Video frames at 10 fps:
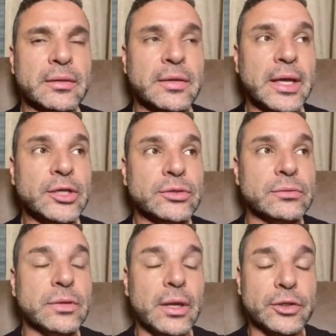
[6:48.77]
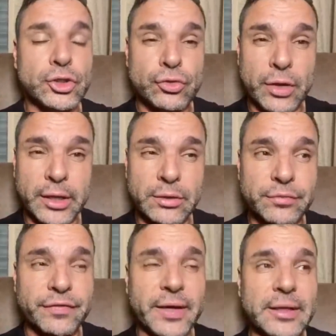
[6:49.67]
They are trying to
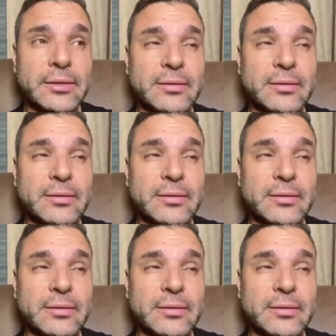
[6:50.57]
find